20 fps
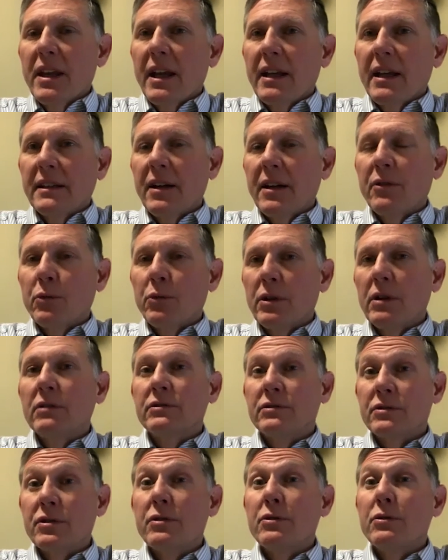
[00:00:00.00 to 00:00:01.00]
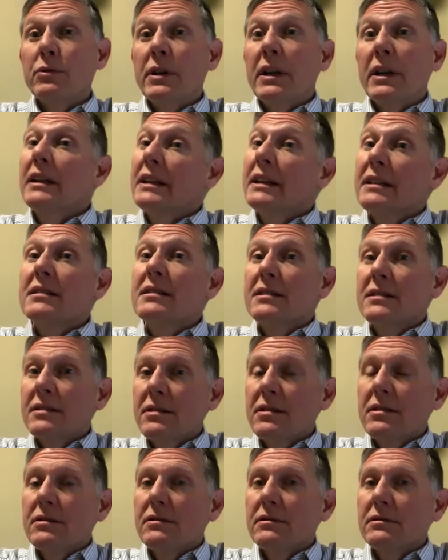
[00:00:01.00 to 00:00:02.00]
and that will do what it needs to
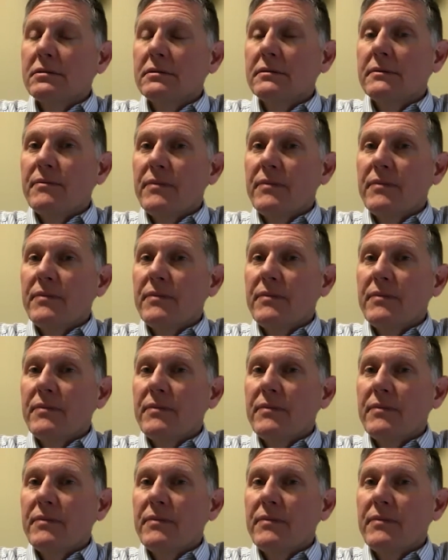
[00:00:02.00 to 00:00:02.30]
do,